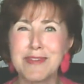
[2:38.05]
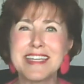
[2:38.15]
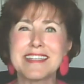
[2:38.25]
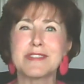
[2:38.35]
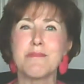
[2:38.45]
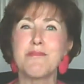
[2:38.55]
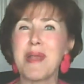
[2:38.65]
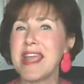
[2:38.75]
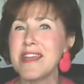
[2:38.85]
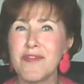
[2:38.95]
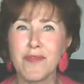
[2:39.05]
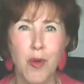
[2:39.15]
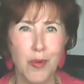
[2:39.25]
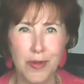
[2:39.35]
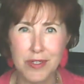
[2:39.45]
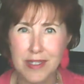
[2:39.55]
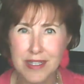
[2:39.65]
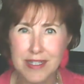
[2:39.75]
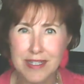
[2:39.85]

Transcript: we get to pay it forward,